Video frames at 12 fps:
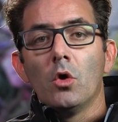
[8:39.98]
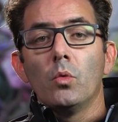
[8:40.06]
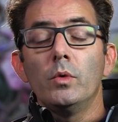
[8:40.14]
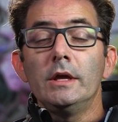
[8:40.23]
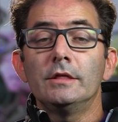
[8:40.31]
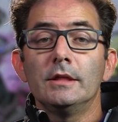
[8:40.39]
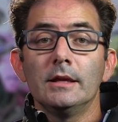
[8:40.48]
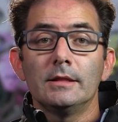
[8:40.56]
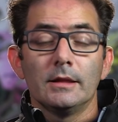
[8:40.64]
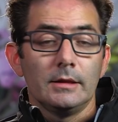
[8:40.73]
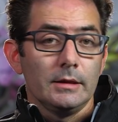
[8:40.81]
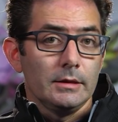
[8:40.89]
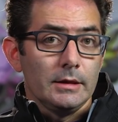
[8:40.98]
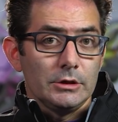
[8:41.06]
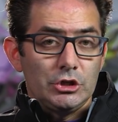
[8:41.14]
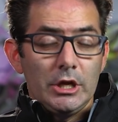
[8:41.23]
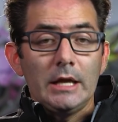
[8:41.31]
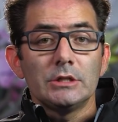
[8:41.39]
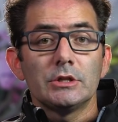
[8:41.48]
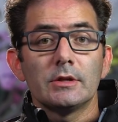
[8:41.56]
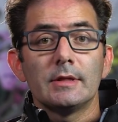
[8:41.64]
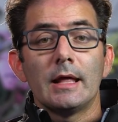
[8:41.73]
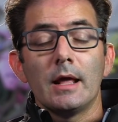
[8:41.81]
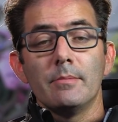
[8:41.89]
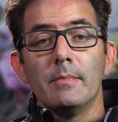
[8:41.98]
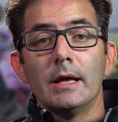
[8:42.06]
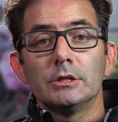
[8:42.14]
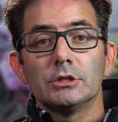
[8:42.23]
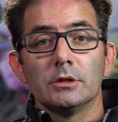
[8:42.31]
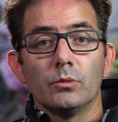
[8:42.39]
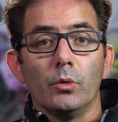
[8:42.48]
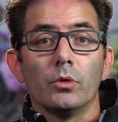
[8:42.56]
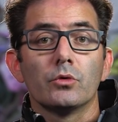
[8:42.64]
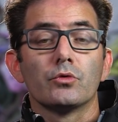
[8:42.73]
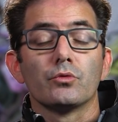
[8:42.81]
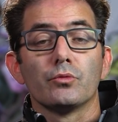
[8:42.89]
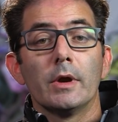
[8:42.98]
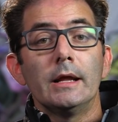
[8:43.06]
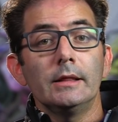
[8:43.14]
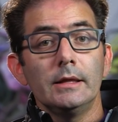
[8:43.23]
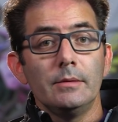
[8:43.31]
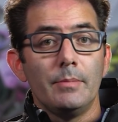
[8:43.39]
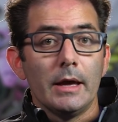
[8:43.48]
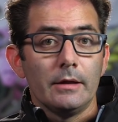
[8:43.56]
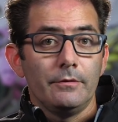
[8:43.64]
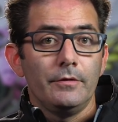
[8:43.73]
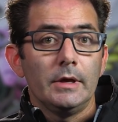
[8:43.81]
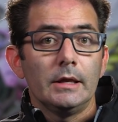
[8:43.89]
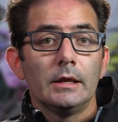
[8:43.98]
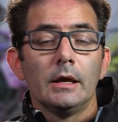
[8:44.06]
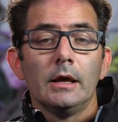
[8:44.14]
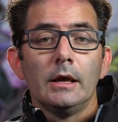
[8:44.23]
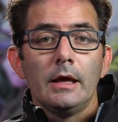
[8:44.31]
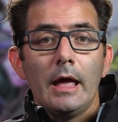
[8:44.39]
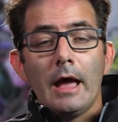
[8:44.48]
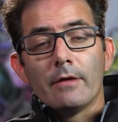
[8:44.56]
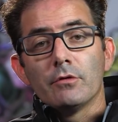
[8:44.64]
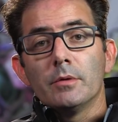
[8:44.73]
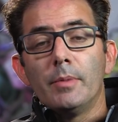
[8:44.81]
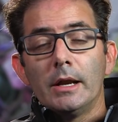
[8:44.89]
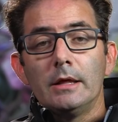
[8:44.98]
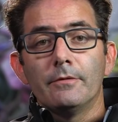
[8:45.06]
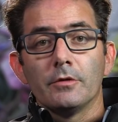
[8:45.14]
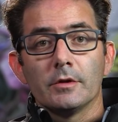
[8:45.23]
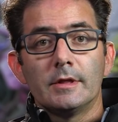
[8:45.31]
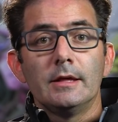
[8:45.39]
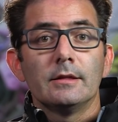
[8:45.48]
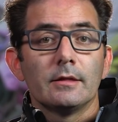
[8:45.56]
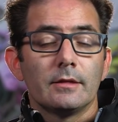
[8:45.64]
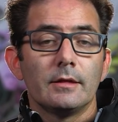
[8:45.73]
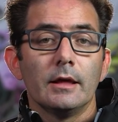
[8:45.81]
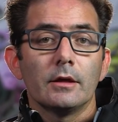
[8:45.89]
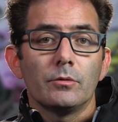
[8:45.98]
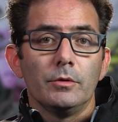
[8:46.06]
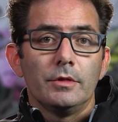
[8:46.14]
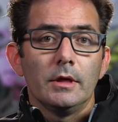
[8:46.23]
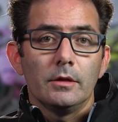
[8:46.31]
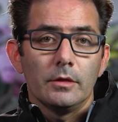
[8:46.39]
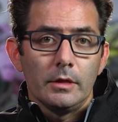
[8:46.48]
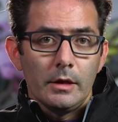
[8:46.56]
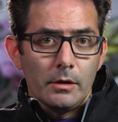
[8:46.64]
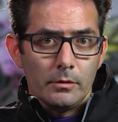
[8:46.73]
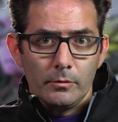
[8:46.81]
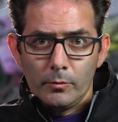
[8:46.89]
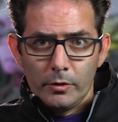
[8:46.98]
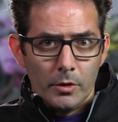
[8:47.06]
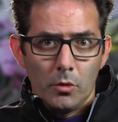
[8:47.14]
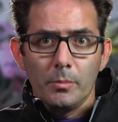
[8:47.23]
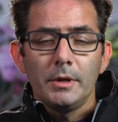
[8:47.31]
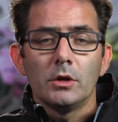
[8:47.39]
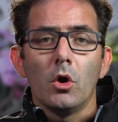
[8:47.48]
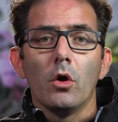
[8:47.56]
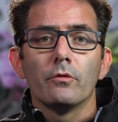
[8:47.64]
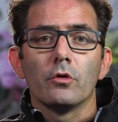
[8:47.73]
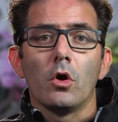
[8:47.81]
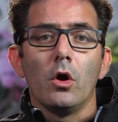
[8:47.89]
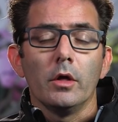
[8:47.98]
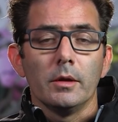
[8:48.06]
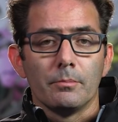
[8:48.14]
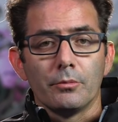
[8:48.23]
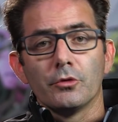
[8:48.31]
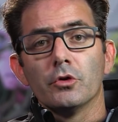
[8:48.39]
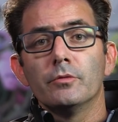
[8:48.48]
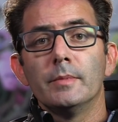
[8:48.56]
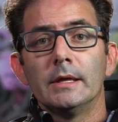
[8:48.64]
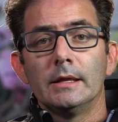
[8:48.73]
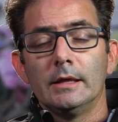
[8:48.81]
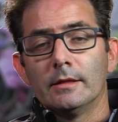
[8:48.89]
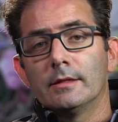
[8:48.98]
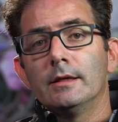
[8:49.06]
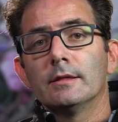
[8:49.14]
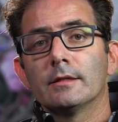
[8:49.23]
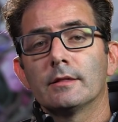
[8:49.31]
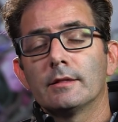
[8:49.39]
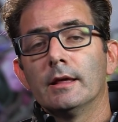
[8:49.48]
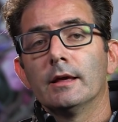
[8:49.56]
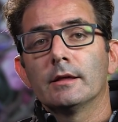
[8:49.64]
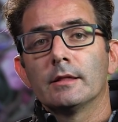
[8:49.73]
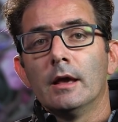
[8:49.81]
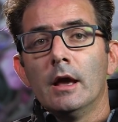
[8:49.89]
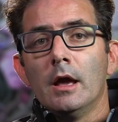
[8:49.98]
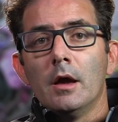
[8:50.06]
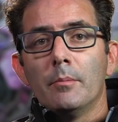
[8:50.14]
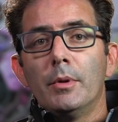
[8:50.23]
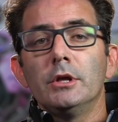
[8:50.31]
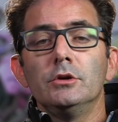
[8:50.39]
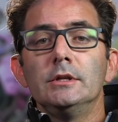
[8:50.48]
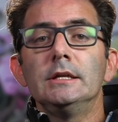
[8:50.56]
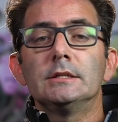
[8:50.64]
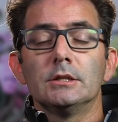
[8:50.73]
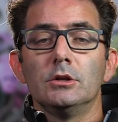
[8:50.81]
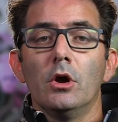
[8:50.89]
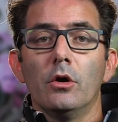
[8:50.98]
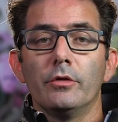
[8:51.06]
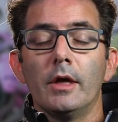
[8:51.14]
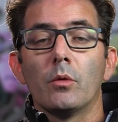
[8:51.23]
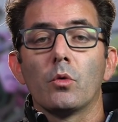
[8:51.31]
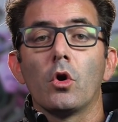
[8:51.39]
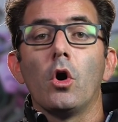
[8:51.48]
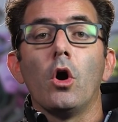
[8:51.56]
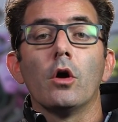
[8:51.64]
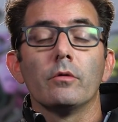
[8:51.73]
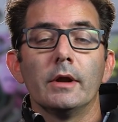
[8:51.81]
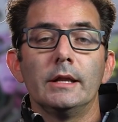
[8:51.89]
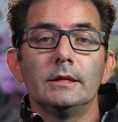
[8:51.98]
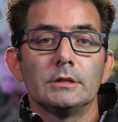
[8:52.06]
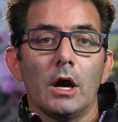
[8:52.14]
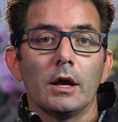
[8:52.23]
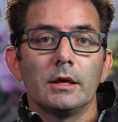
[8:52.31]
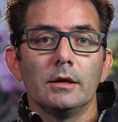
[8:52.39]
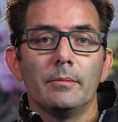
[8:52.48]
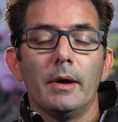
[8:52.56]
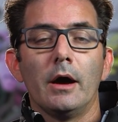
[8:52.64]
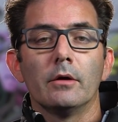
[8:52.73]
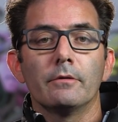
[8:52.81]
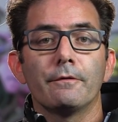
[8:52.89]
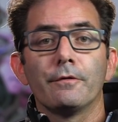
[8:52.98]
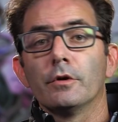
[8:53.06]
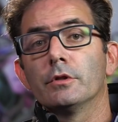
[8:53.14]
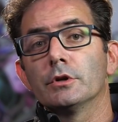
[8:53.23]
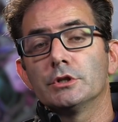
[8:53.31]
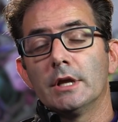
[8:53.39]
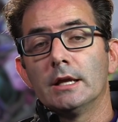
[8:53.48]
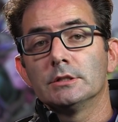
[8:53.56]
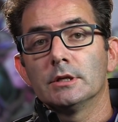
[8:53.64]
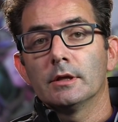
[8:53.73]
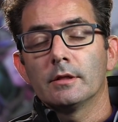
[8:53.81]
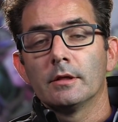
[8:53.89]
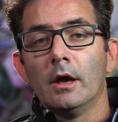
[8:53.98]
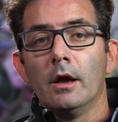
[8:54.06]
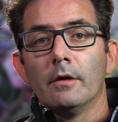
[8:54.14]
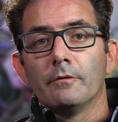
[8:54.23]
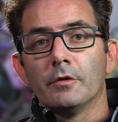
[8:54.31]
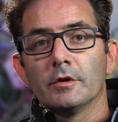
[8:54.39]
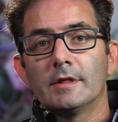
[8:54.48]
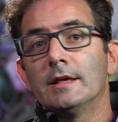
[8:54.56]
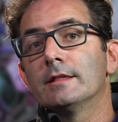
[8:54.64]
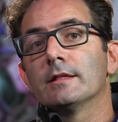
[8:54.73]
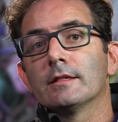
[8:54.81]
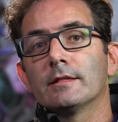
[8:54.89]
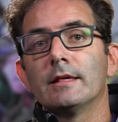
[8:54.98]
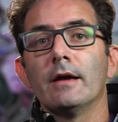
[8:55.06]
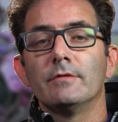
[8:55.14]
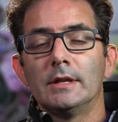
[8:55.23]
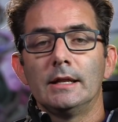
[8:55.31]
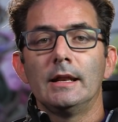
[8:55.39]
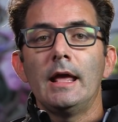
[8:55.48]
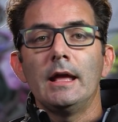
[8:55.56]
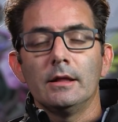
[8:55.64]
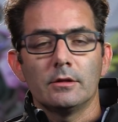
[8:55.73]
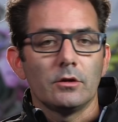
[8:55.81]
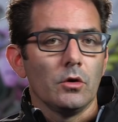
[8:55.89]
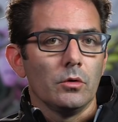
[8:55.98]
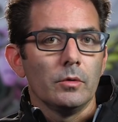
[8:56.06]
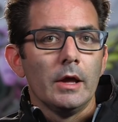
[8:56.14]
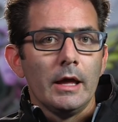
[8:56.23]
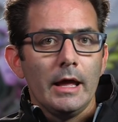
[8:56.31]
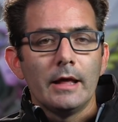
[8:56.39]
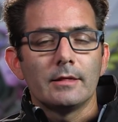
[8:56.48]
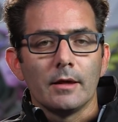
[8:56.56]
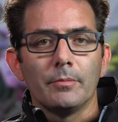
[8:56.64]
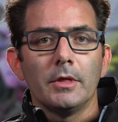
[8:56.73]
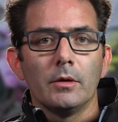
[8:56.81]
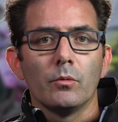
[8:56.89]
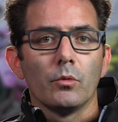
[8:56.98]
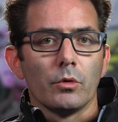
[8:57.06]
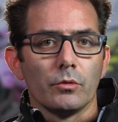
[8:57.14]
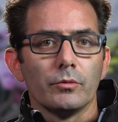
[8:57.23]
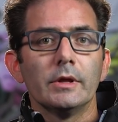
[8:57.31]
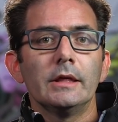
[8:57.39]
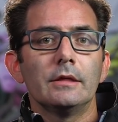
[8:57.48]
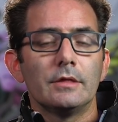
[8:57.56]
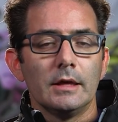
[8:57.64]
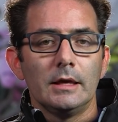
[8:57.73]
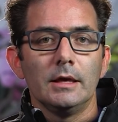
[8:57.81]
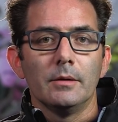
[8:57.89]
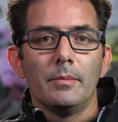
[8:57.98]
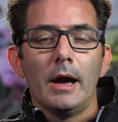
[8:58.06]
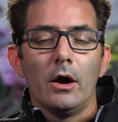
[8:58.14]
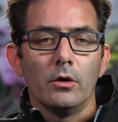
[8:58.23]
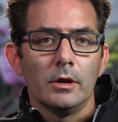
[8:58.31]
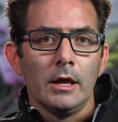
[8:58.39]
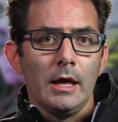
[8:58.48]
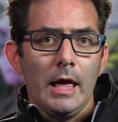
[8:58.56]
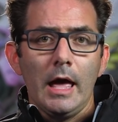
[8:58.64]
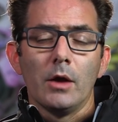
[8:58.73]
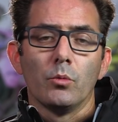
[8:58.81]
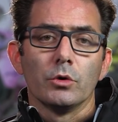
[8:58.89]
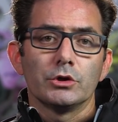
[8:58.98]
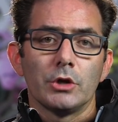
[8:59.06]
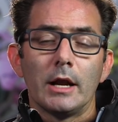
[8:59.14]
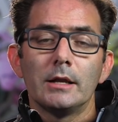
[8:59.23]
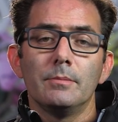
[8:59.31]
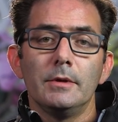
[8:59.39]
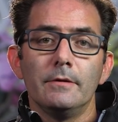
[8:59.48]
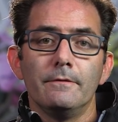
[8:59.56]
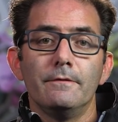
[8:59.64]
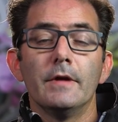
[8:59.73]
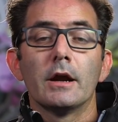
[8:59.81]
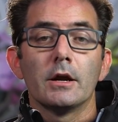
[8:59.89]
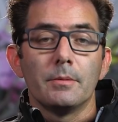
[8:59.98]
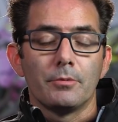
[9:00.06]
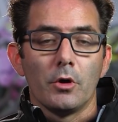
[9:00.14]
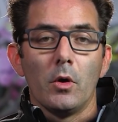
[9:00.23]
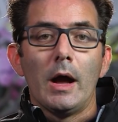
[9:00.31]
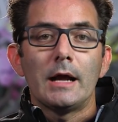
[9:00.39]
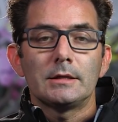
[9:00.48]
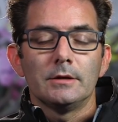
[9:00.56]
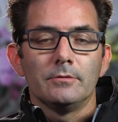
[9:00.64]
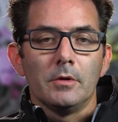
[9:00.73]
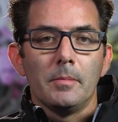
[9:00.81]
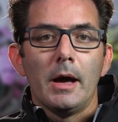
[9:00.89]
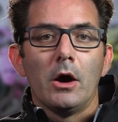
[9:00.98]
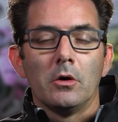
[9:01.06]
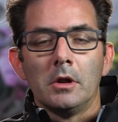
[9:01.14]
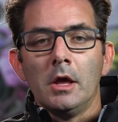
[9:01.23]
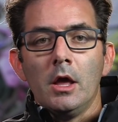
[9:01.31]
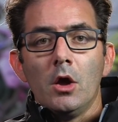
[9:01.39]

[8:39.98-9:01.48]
We think that the changes that I mentioned will greatly benefit everybody for Season 6. We think there will be an overall improvement in Season 6, but you need to know that we're already talking about further changes for Seasons 7 and 8. So it's something we're really thinking about and we're trying to be very proactive about.